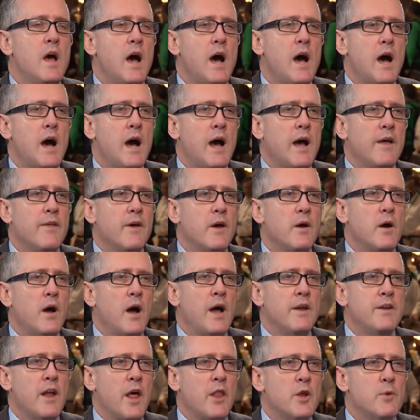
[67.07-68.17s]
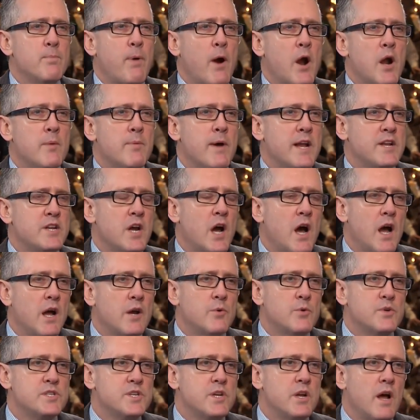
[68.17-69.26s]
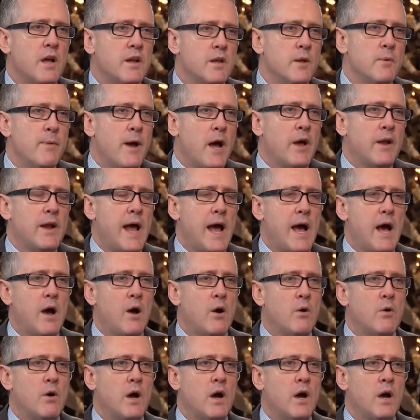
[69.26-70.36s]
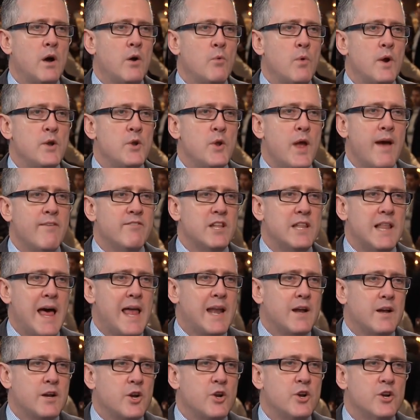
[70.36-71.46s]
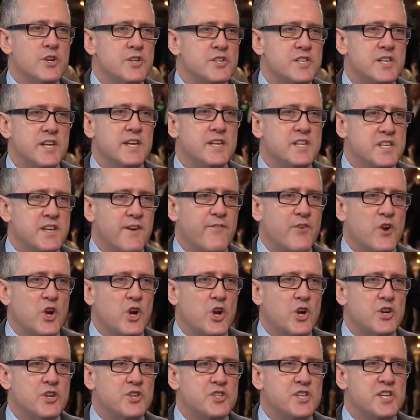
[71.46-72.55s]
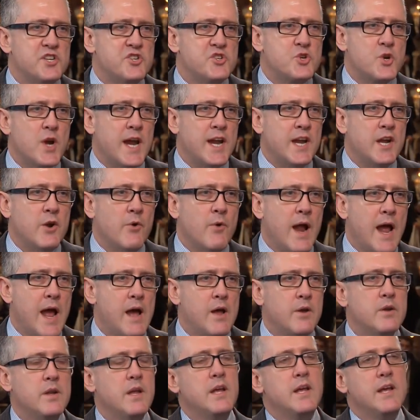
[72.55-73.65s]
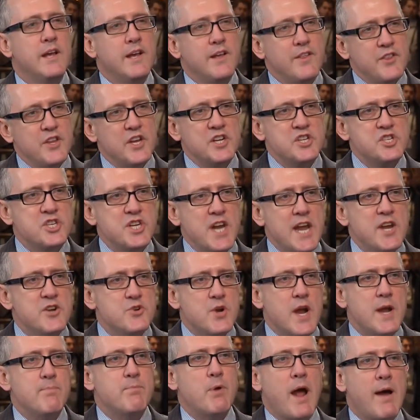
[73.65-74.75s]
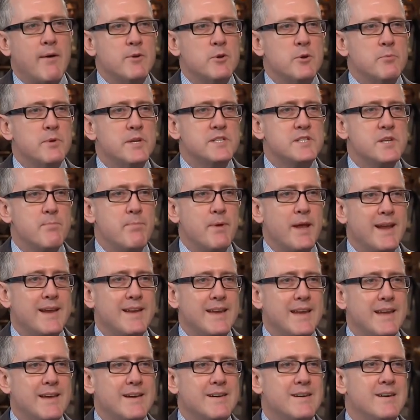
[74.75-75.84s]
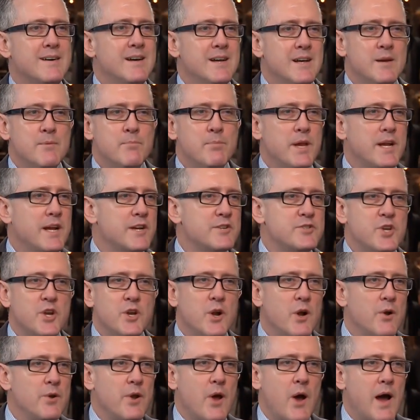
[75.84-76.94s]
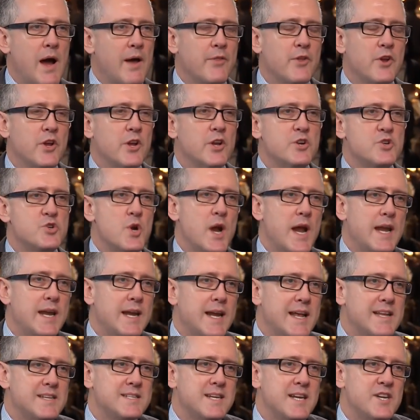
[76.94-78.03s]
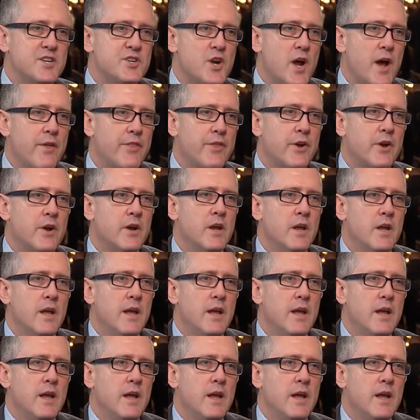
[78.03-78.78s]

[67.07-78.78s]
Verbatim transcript: Uh, another part of my talk was talking about how uh, when you have a lot of currency, different currencies trading around, the exchange rate problem is a big deal because you don't know how they're going to trade against each other.